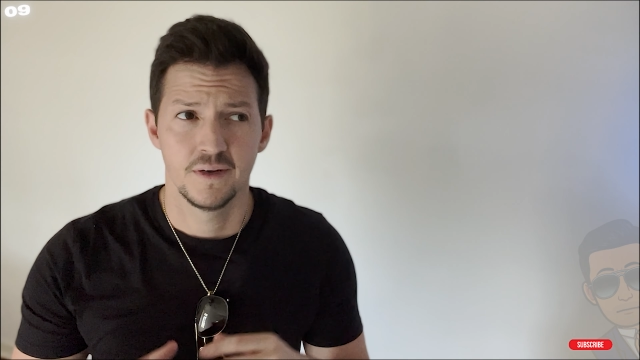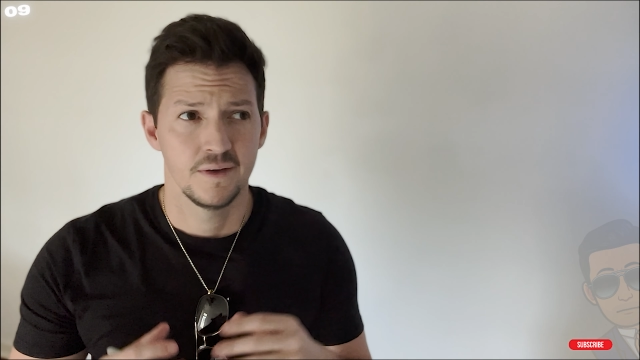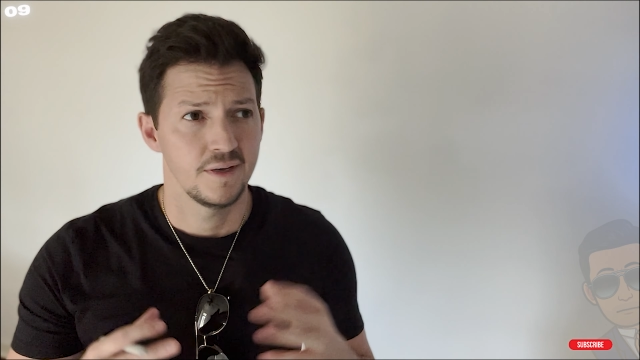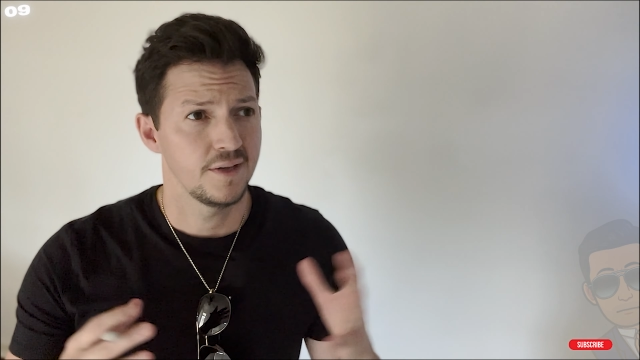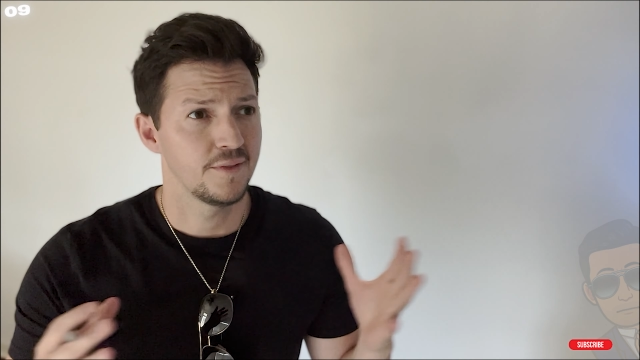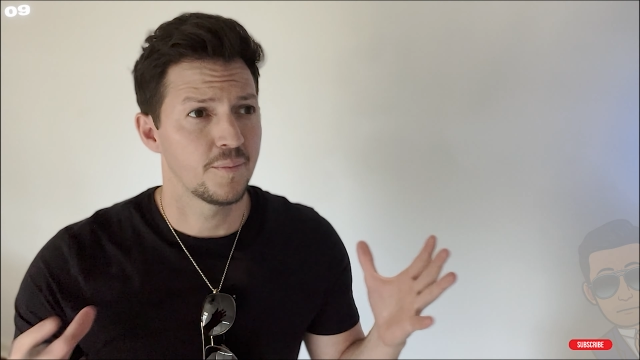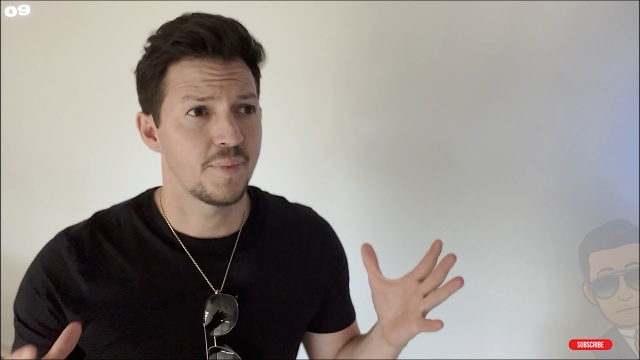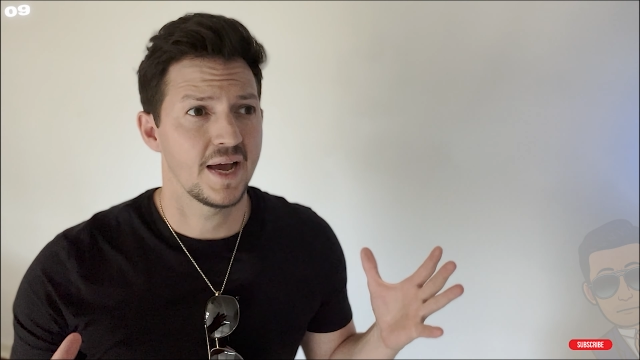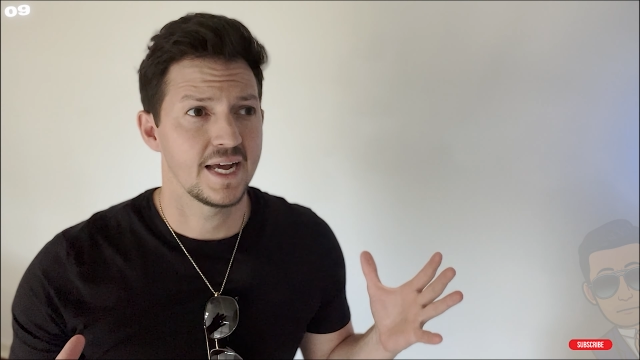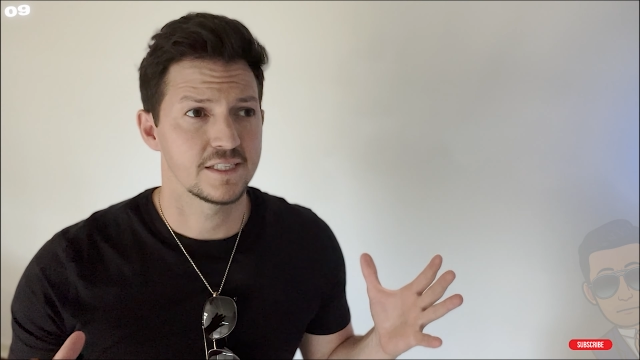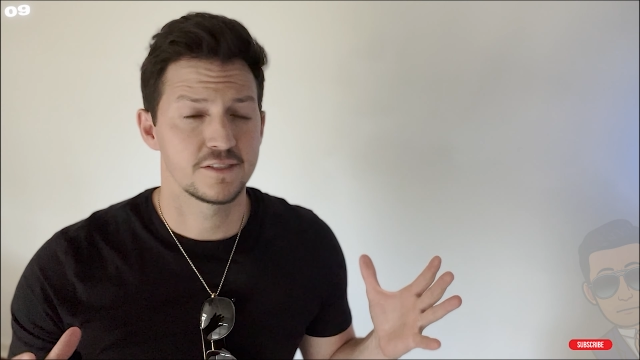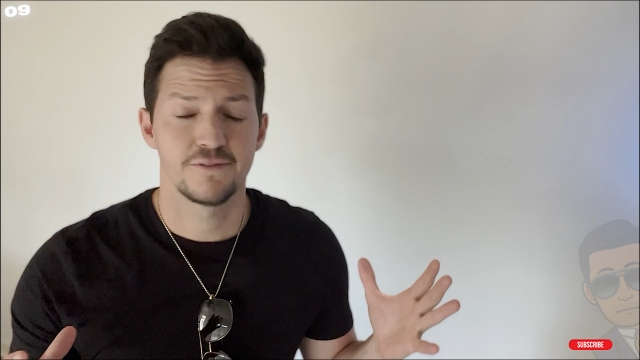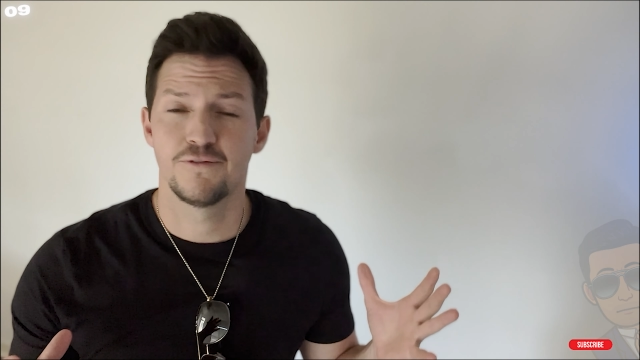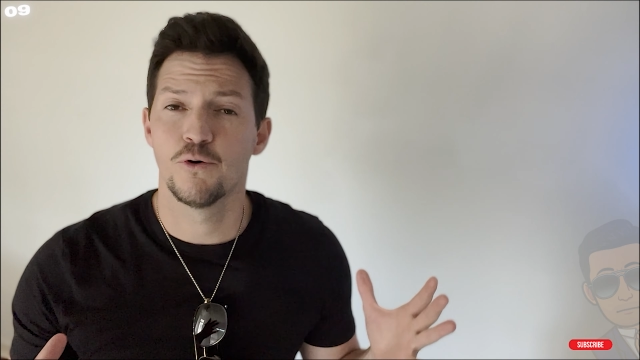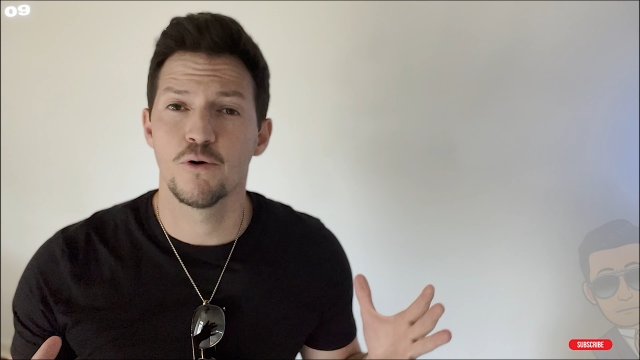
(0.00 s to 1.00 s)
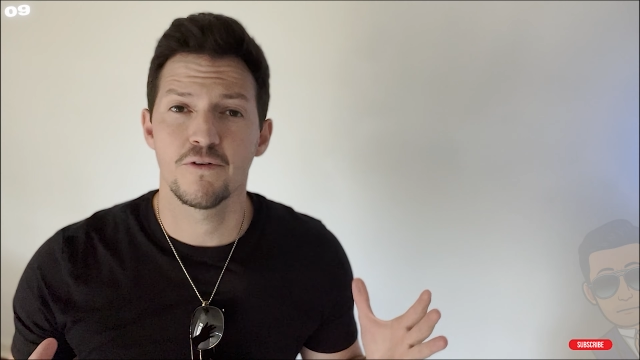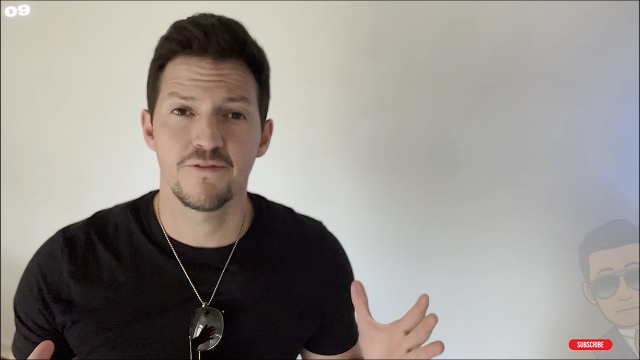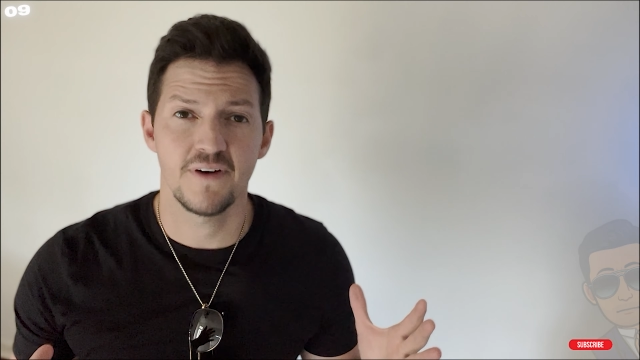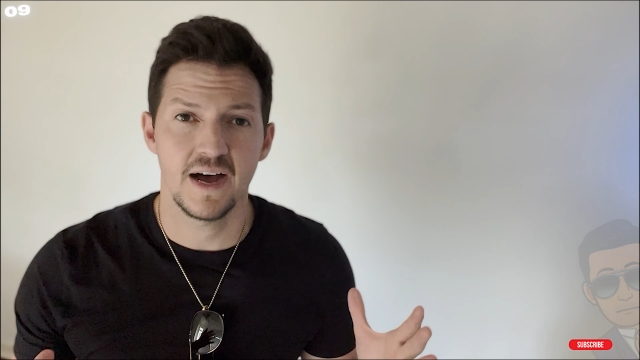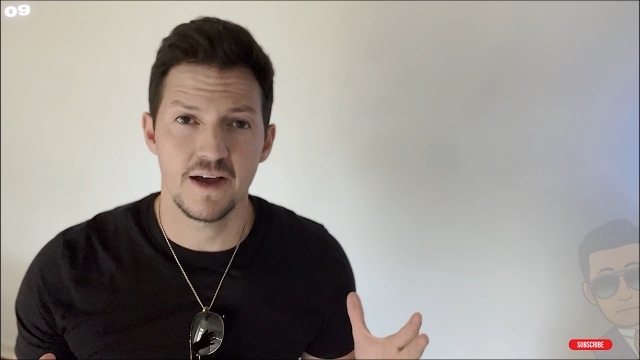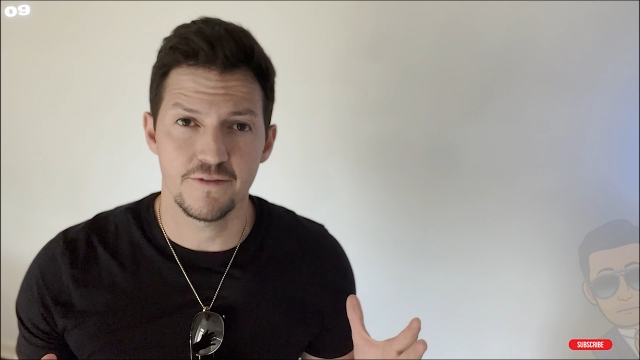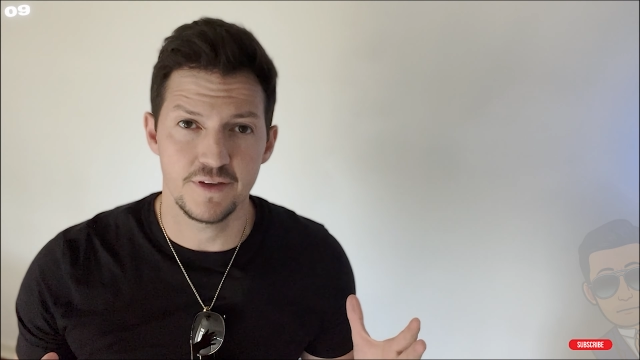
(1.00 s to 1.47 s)
in the past 4 or
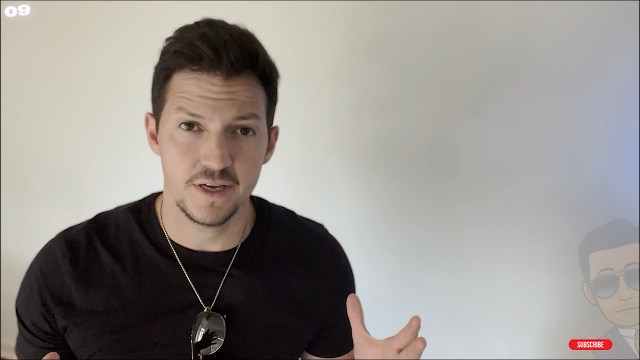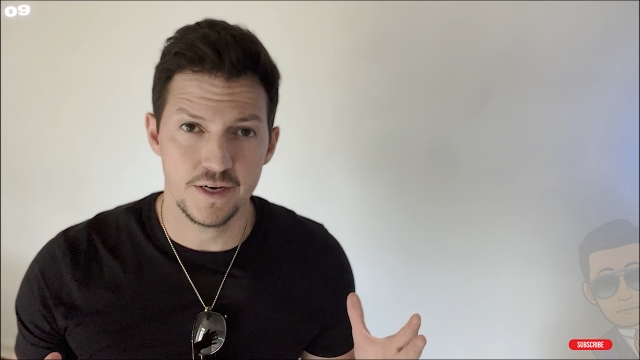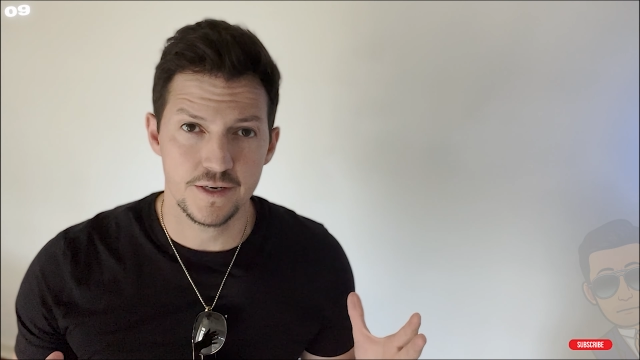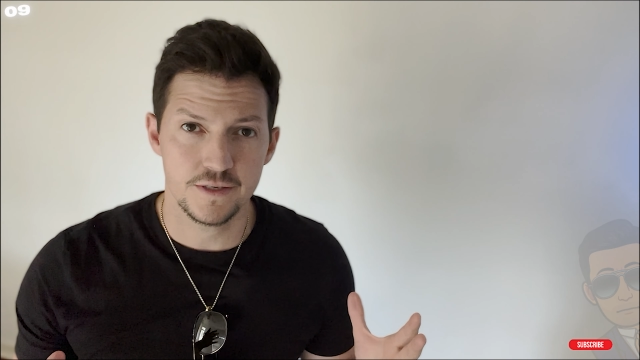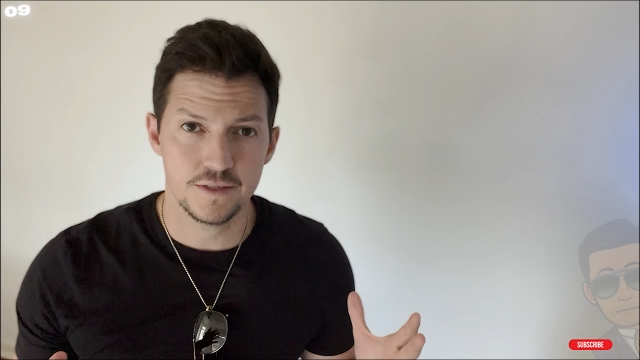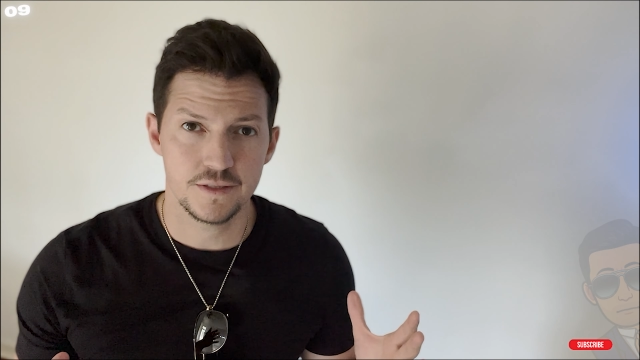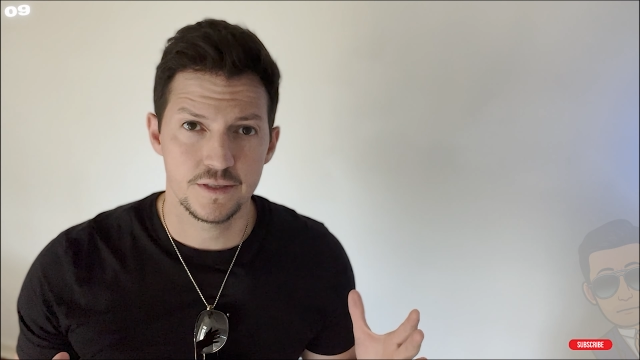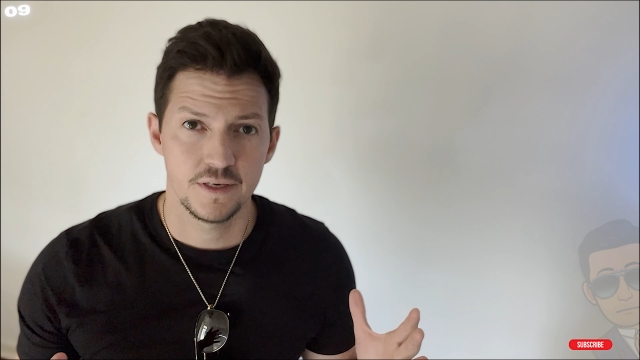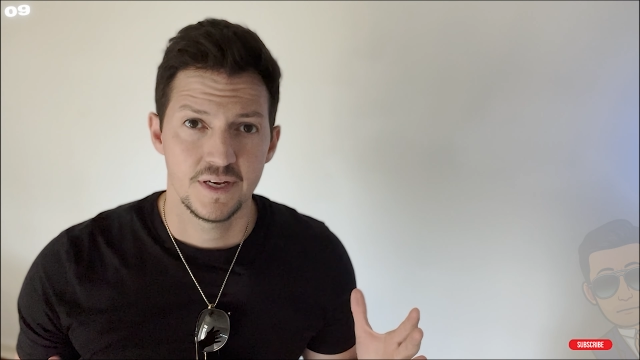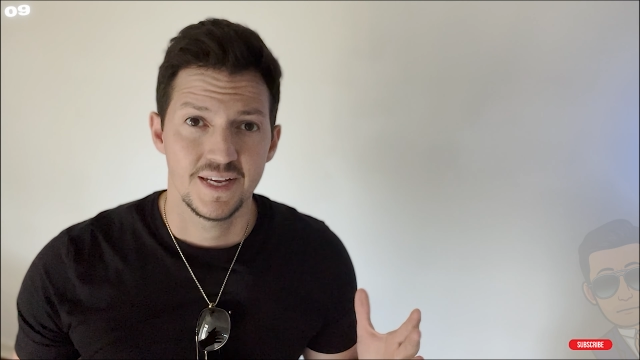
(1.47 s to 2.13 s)
5 years